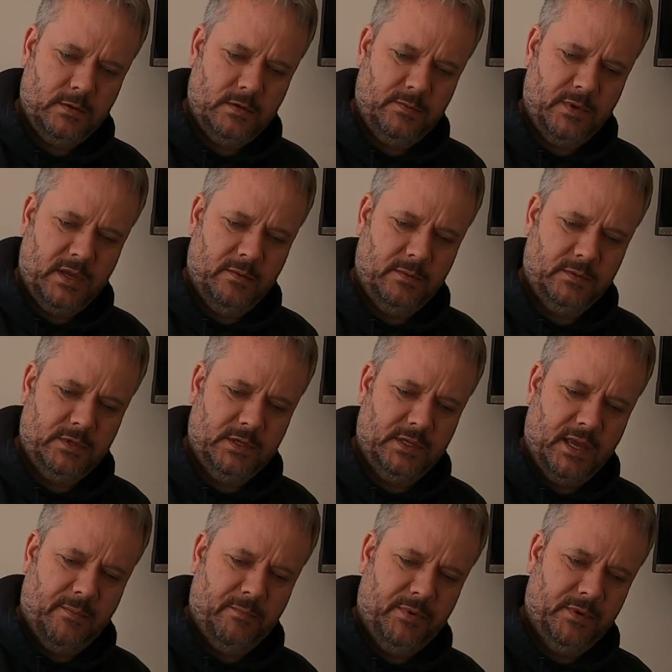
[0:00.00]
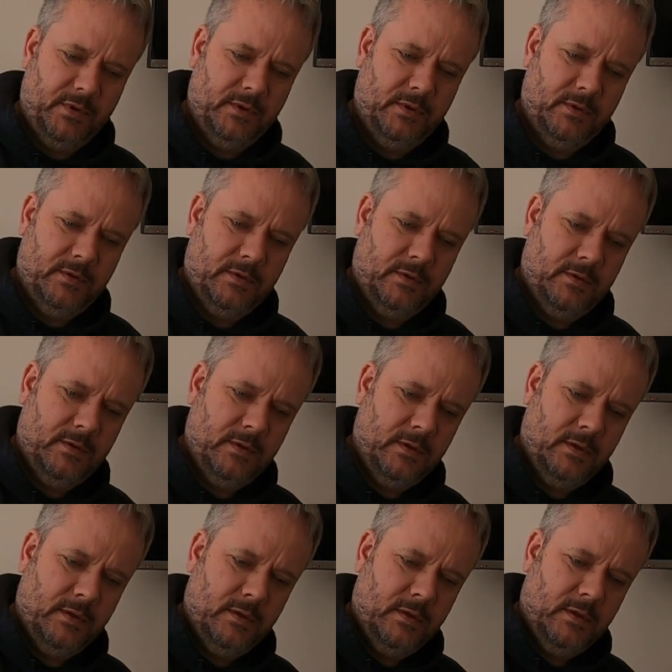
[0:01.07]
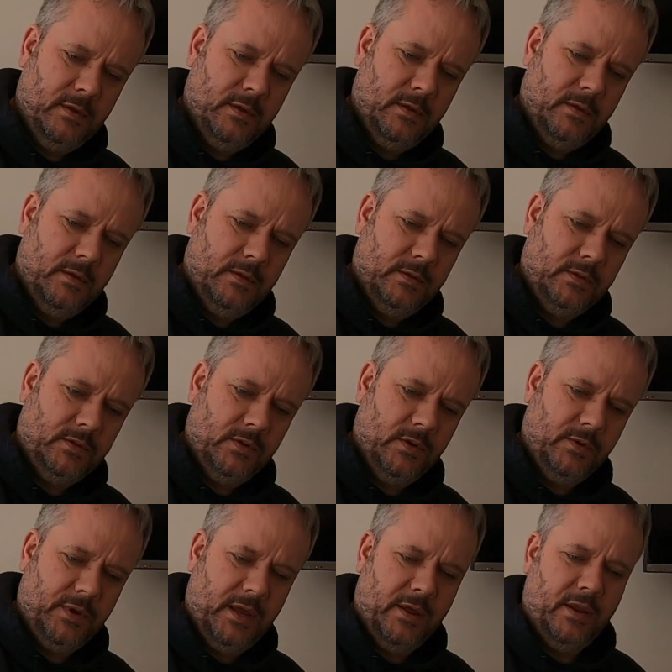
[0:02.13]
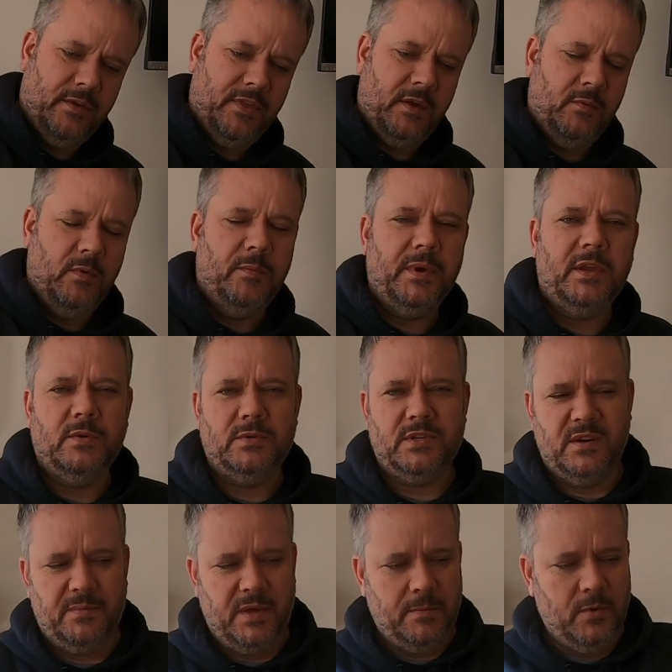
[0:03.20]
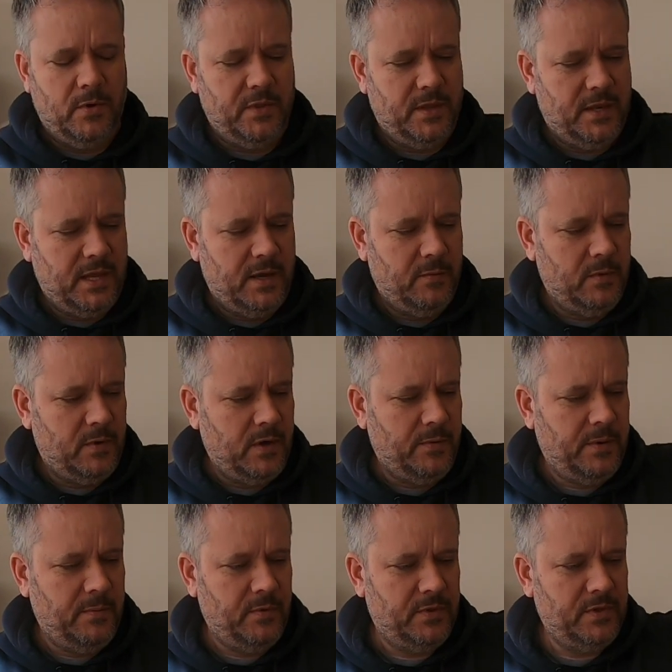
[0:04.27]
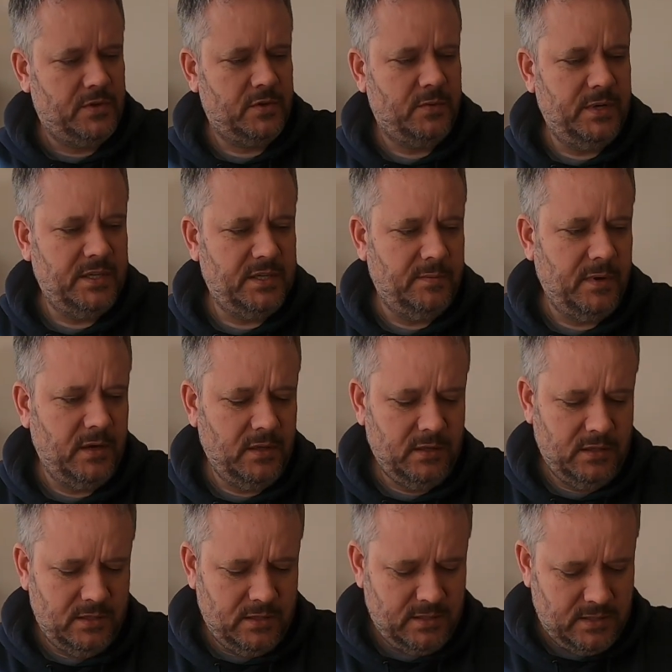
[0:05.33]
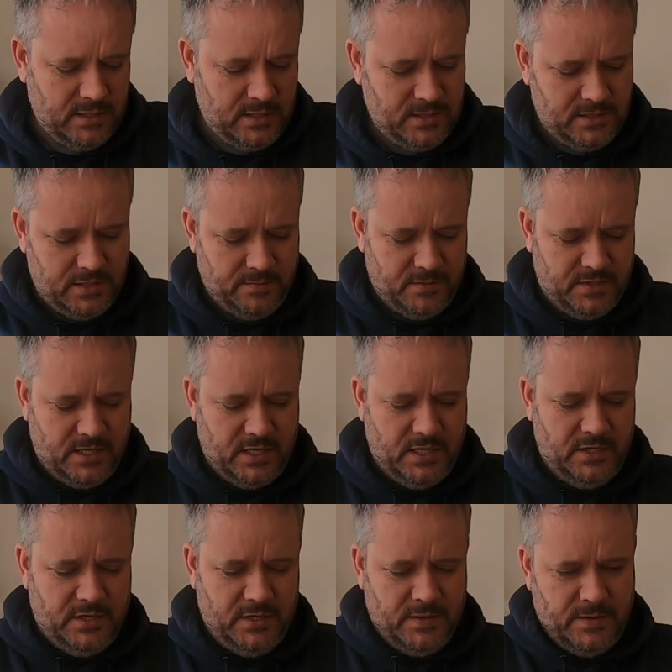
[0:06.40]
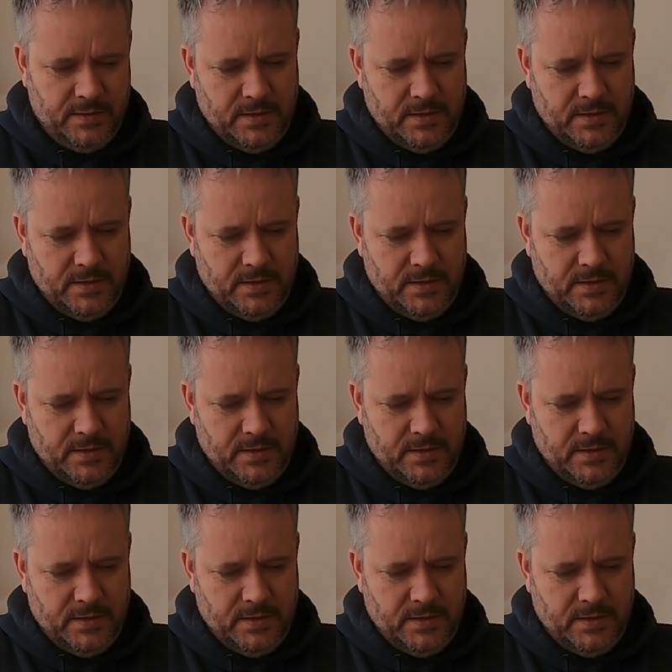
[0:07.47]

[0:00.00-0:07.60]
To be able to dampen the soil down. I think we'll be using a bit more than that. We'll go in with the squeezy bottle at some stage.